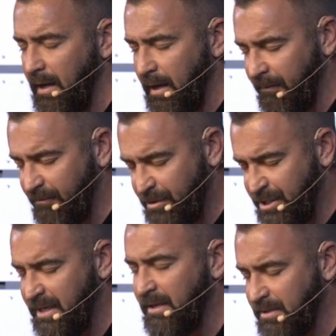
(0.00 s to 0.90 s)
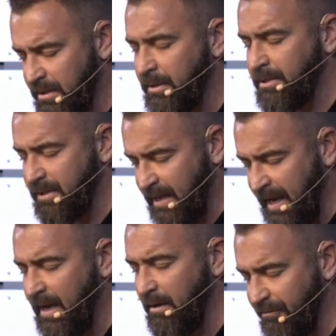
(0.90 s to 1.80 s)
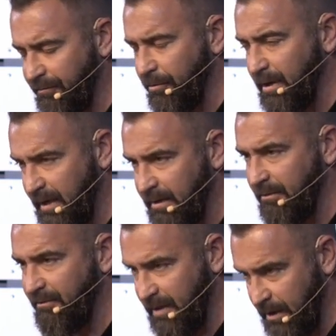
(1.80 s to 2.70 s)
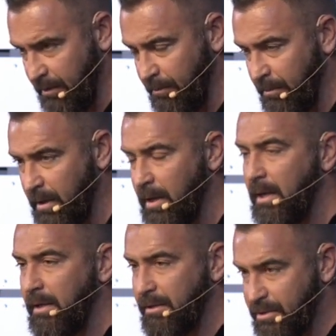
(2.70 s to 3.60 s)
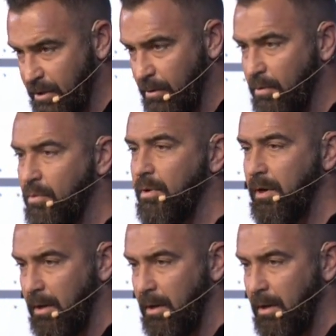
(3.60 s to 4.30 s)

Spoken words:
If Jesus can forgive him, so